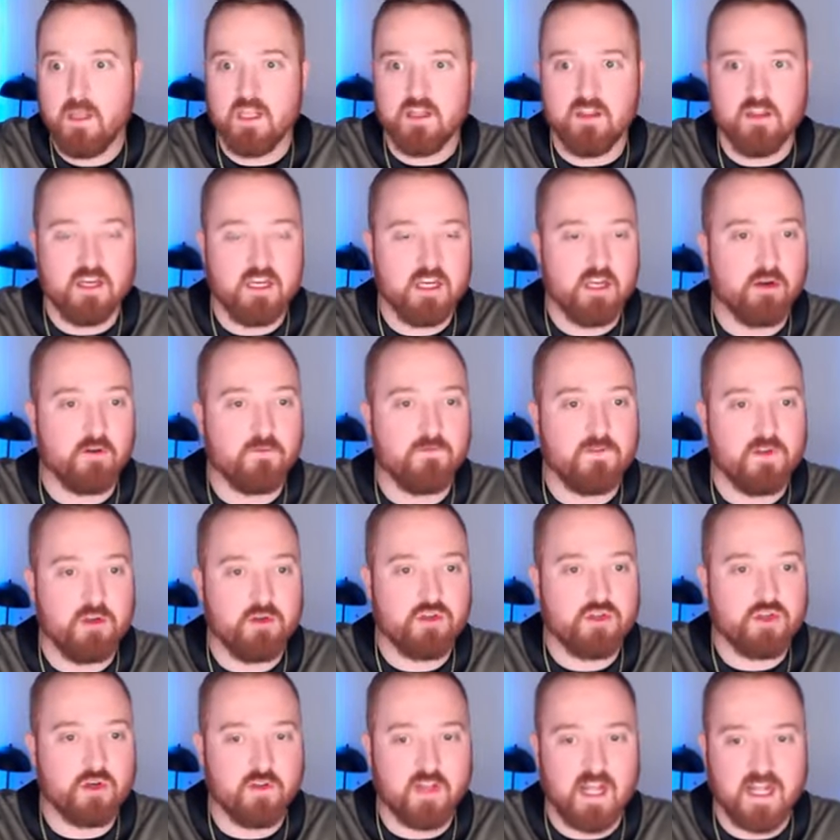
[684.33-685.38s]
in the near
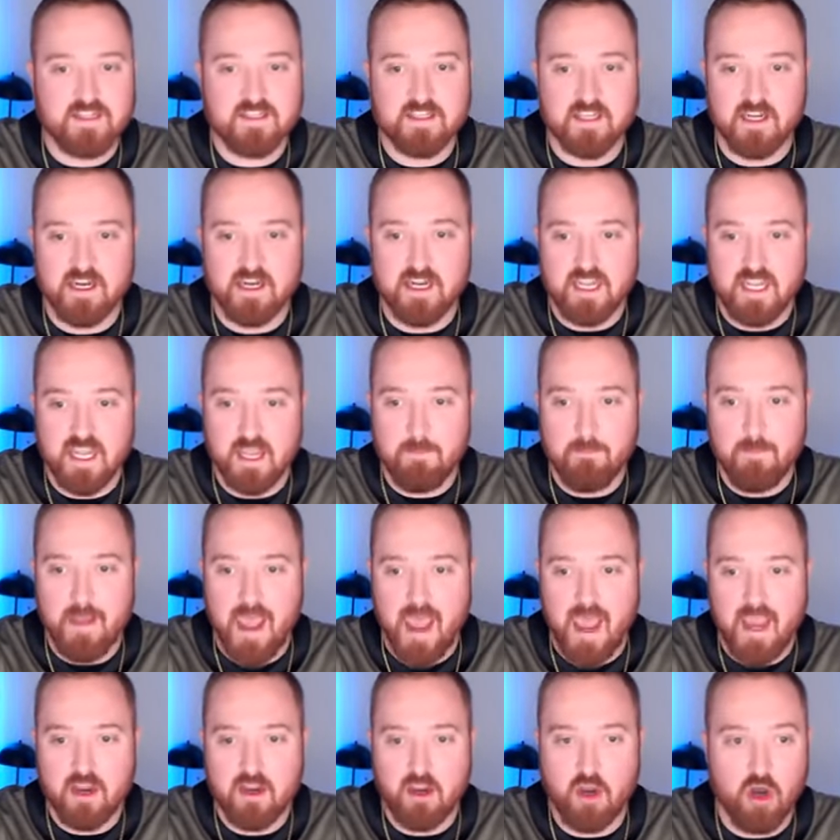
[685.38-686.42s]
future, that's going to get
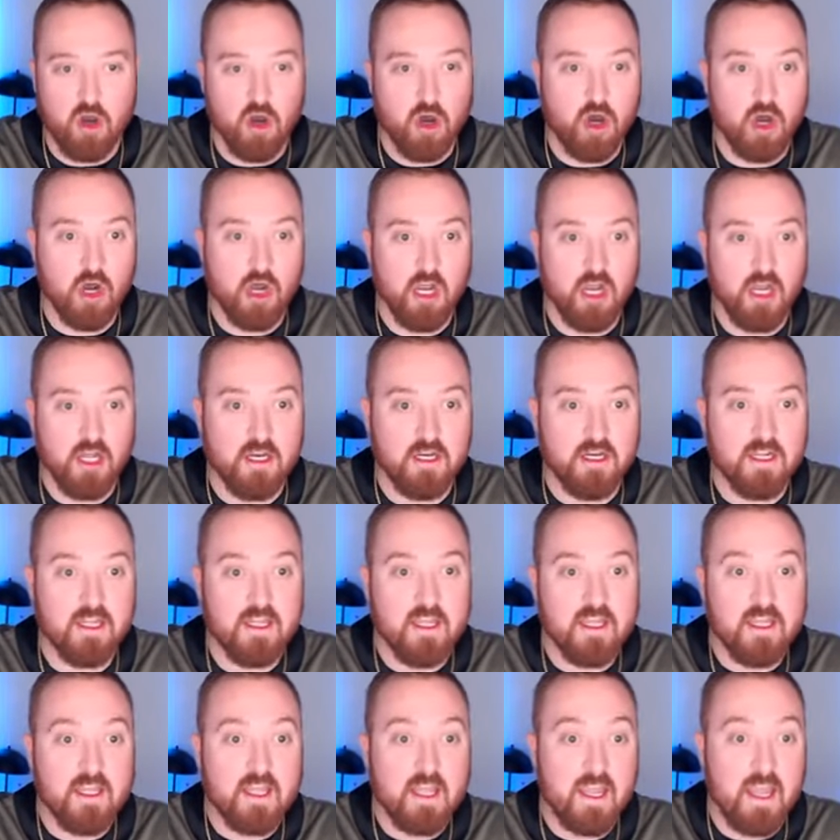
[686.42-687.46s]
back on
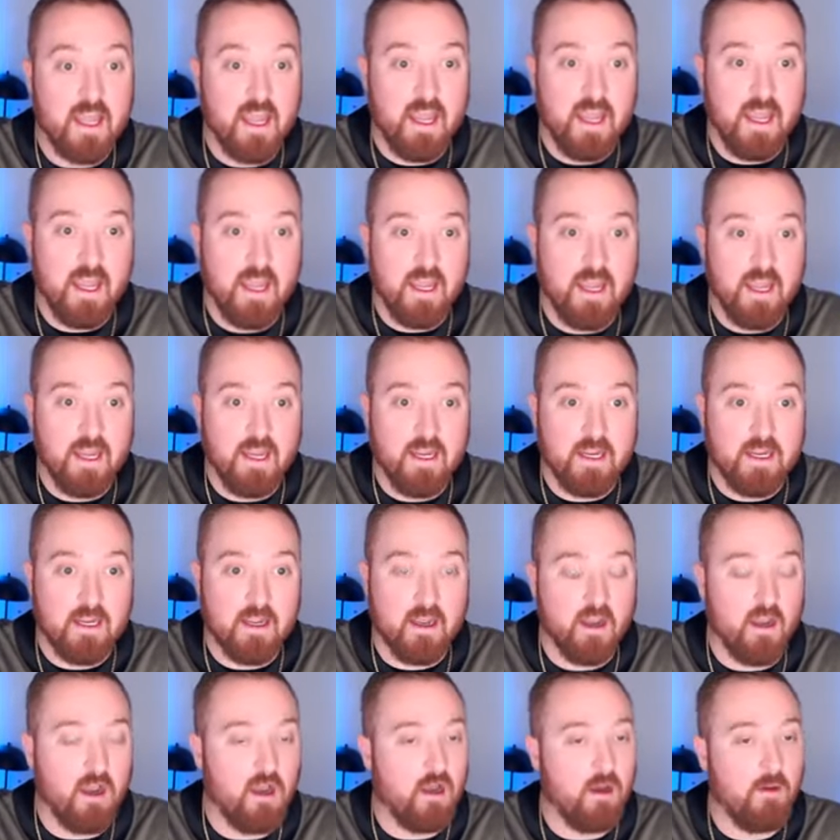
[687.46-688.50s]

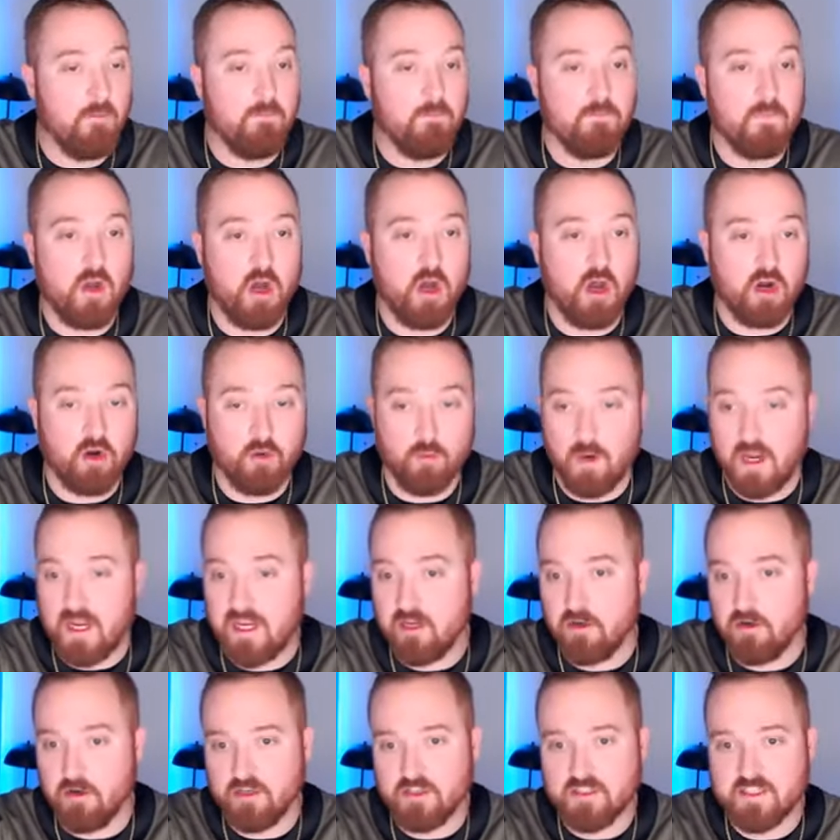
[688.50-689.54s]
a um, on a
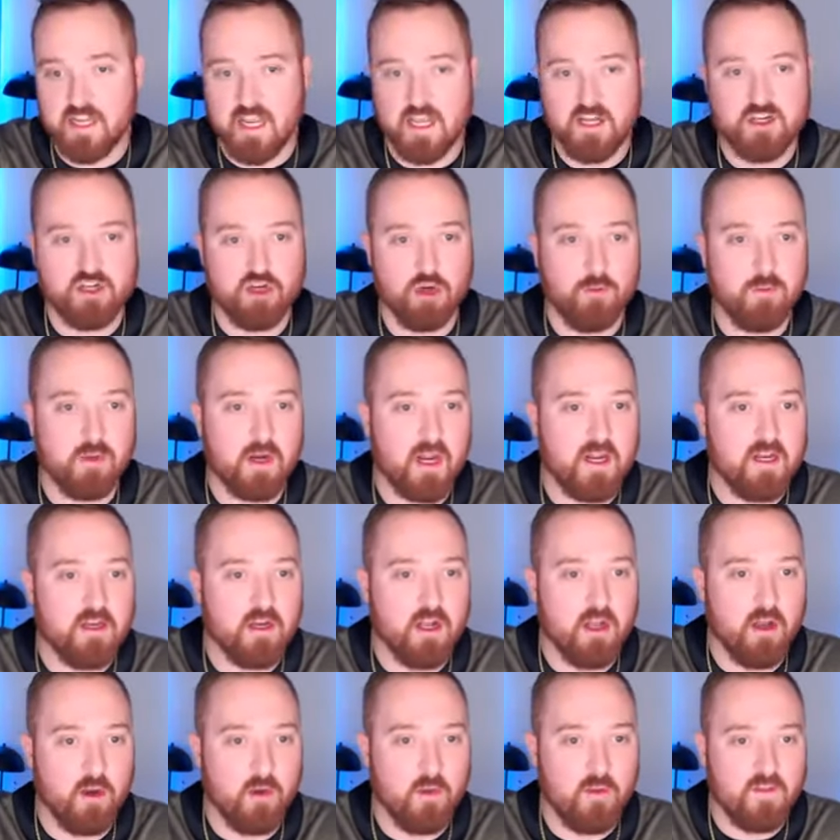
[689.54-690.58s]
regular schedule. But I
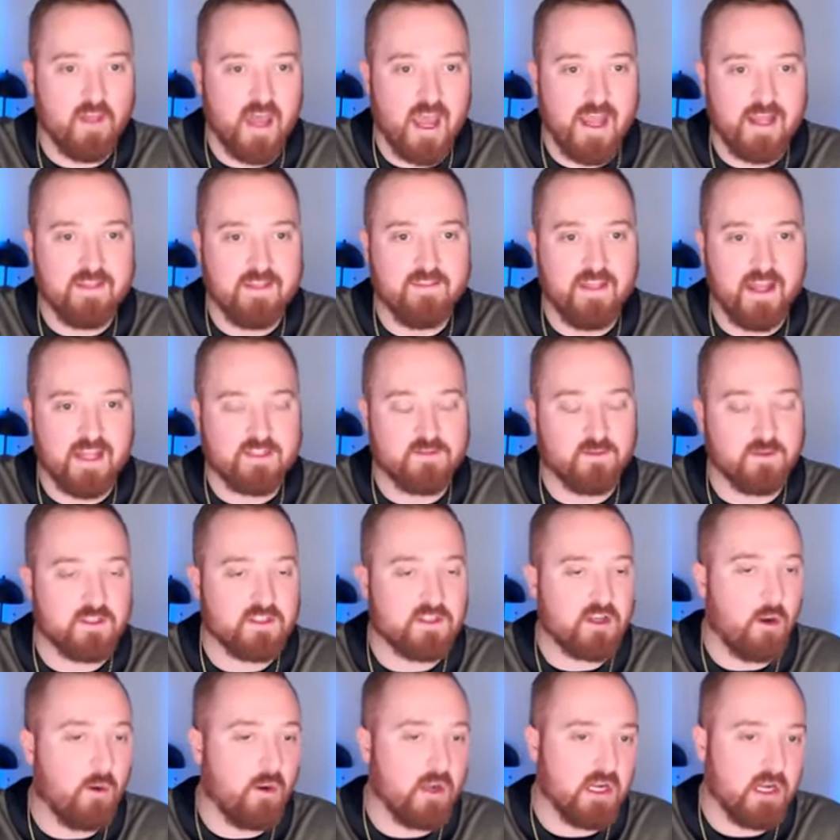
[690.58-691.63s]
know that that's
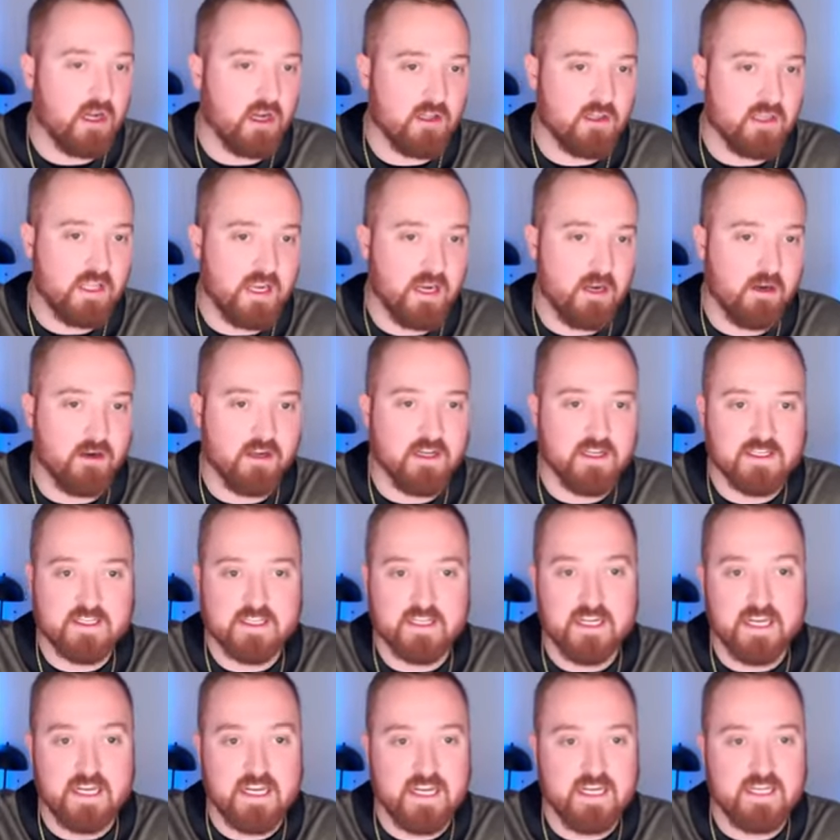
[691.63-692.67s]
what's going on. There
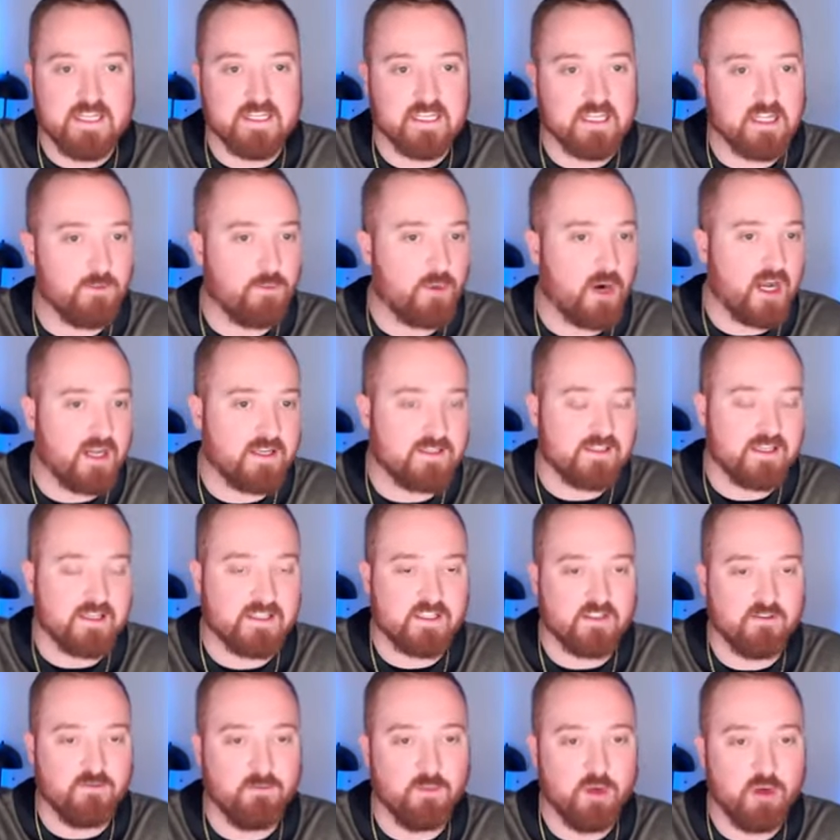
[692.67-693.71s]
is he, he's in the
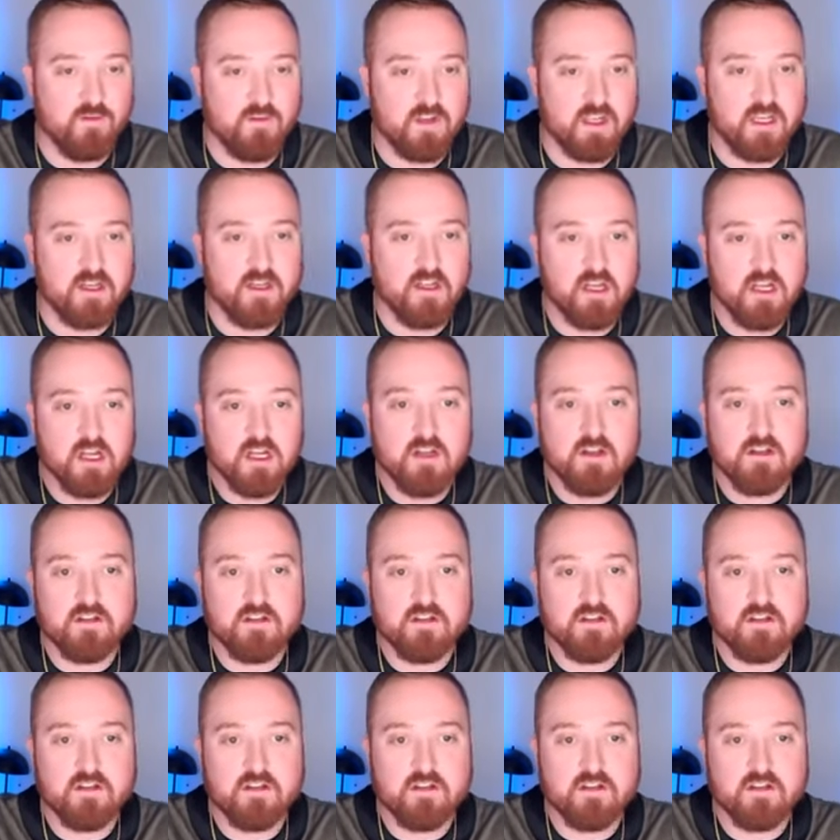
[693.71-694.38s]
process of moving.